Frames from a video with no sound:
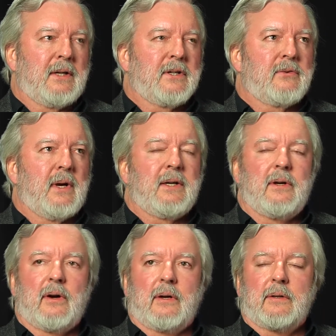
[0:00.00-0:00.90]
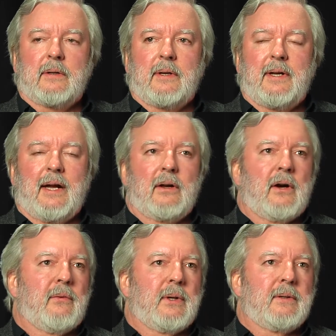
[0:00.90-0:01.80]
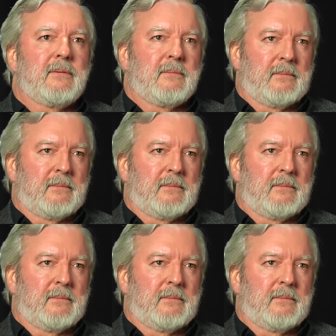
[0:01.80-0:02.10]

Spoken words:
I just read Nell Irvin